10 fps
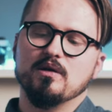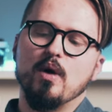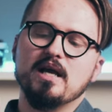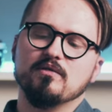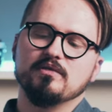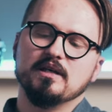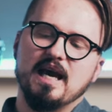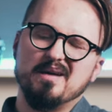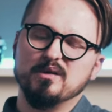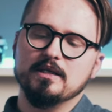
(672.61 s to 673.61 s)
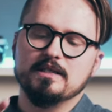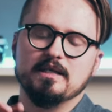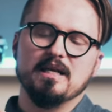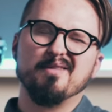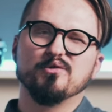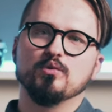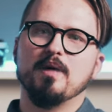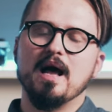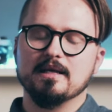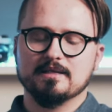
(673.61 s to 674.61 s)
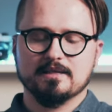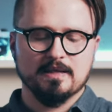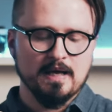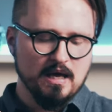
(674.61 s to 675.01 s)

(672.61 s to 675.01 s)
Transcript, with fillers: the weight of the cable is enough to balance